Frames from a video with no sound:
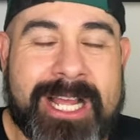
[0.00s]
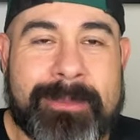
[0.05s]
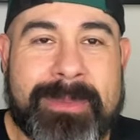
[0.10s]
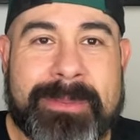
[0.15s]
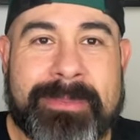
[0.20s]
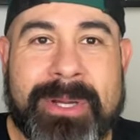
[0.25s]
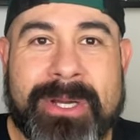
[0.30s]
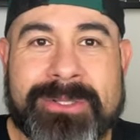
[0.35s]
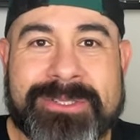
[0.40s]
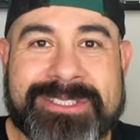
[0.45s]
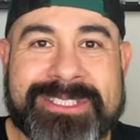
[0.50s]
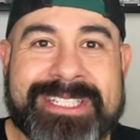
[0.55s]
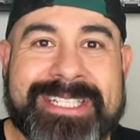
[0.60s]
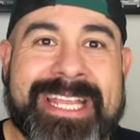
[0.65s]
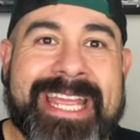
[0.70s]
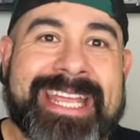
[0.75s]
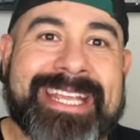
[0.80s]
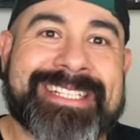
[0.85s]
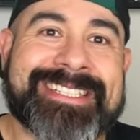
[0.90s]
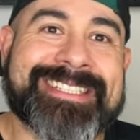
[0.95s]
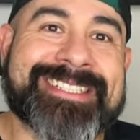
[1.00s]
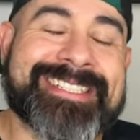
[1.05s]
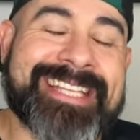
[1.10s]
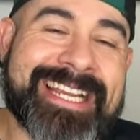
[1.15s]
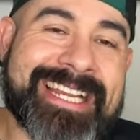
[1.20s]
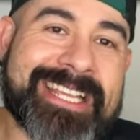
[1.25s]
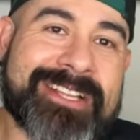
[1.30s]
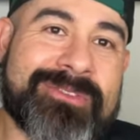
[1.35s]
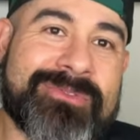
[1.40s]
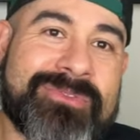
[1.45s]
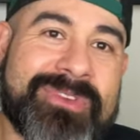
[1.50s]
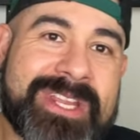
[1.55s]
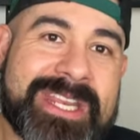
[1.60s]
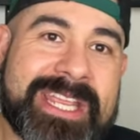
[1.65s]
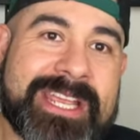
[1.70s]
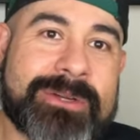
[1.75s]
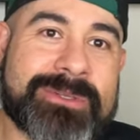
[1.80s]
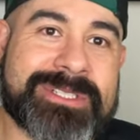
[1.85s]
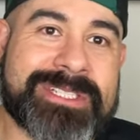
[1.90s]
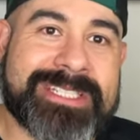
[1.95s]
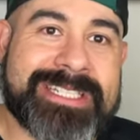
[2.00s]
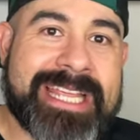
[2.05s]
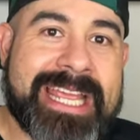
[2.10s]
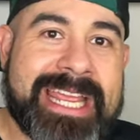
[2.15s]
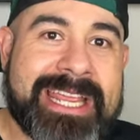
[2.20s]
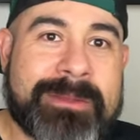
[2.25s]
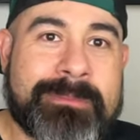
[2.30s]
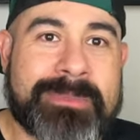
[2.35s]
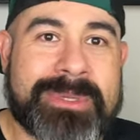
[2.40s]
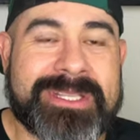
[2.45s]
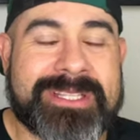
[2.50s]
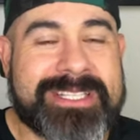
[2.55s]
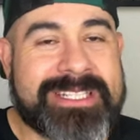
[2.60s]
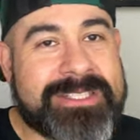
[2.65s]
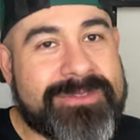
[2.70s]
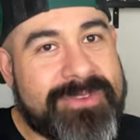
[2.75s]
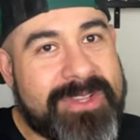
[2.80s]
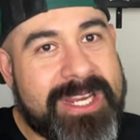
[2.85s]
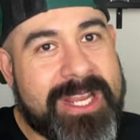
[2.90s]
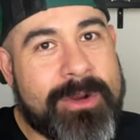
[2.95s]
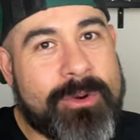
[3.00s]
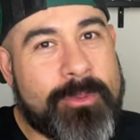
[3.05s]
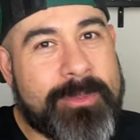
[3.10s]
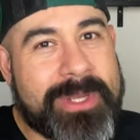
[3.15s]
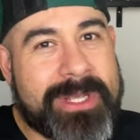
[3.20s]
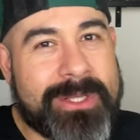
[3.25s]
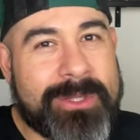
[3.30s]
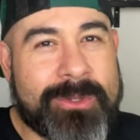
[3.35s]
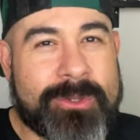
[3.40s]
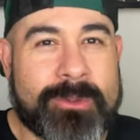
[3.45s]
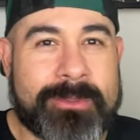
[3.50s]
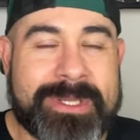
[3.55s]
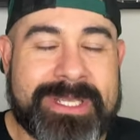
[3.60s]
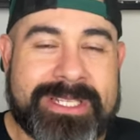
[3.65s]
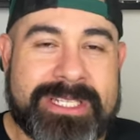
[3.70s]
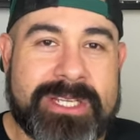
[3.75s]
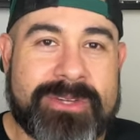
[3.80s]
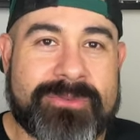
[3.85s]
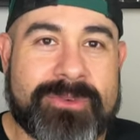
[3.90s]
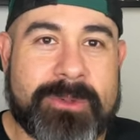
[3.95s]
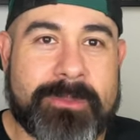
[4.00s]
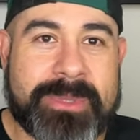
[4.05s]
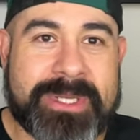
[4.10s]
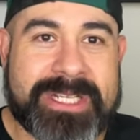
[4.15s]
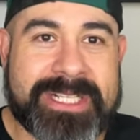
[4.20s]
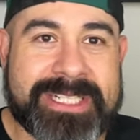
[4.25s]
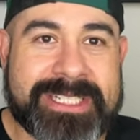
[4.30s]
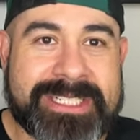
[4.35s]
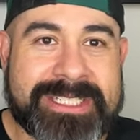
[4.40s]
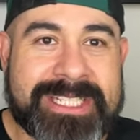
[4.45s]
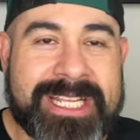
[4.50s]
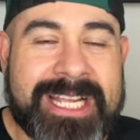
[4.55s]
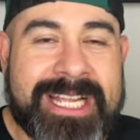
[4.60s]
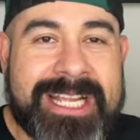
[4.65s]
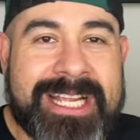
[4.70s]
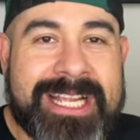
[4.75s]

I'll be posting a second video today, but this video will be a little bit different because